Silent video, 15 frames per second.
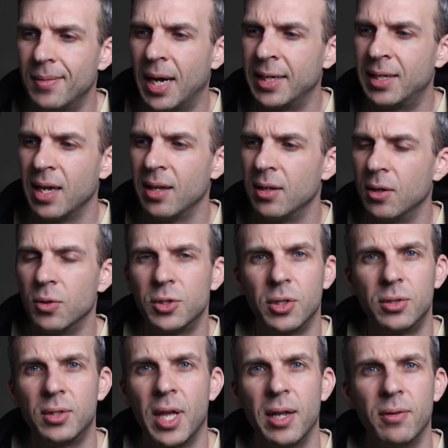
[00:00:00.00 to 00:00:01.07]
Again, there's
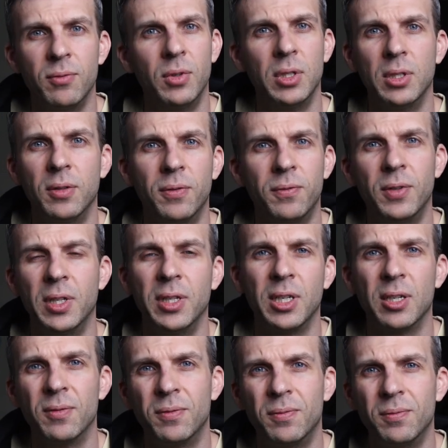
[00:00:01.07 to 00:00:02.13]
just that really
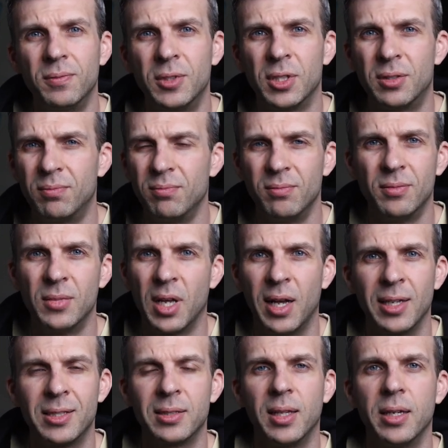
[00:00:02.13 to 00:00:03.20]
feeling of just
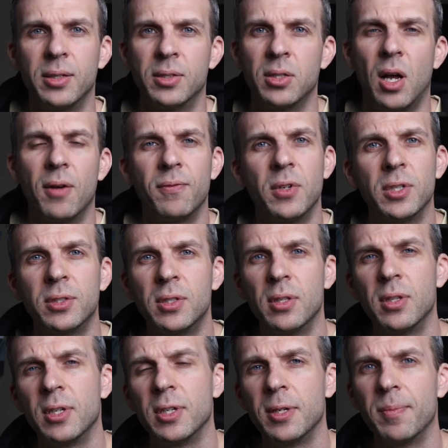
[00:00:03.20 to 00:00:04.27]
a slight softness to
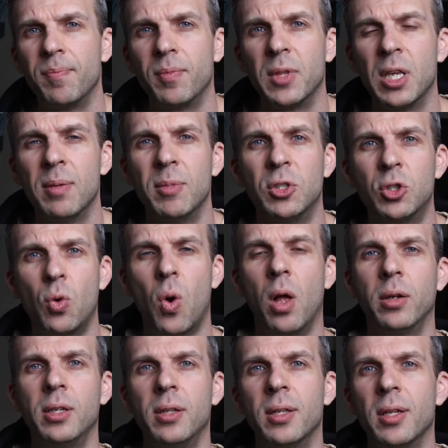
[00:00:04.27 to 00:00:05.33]
the image
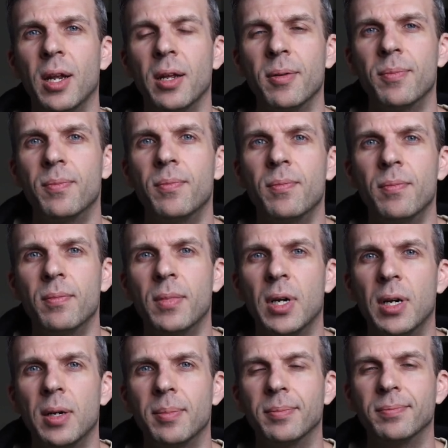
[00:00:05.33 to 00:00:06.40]
quality that I
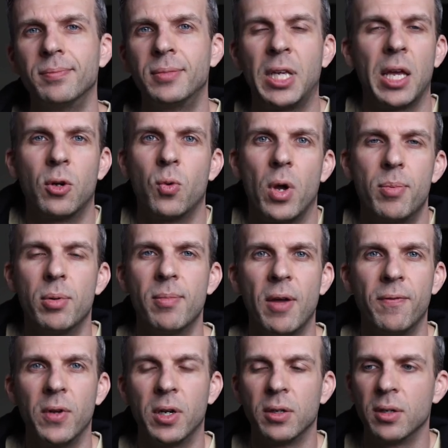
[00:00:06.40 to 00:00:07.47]
can't quite put my
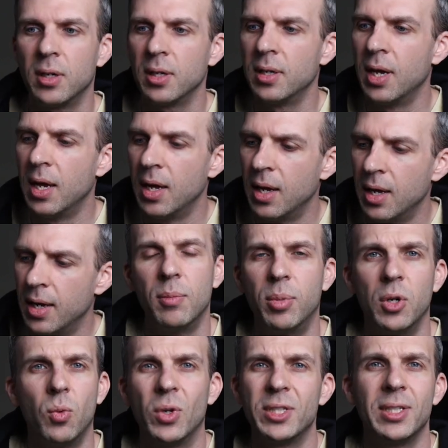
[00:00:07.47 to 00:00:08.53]
finger on,
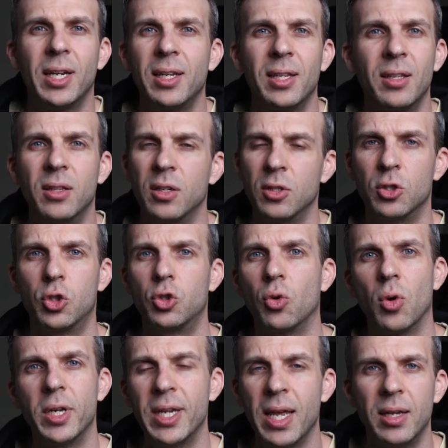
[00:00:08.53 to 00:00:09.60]
but it wasn't anything that
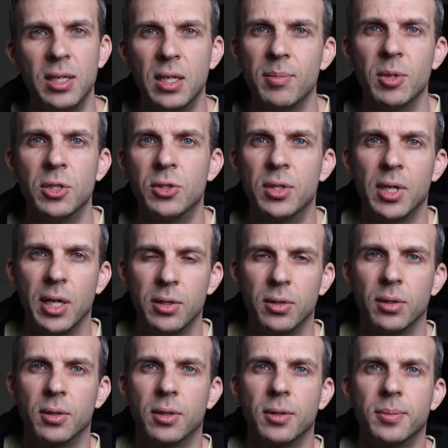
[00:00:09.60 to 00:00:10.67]
destroyed any image that I
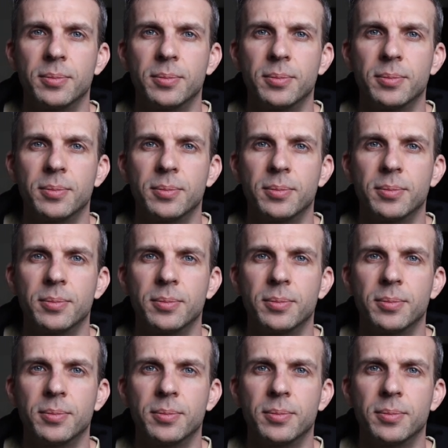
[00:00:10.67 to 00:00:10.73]
took.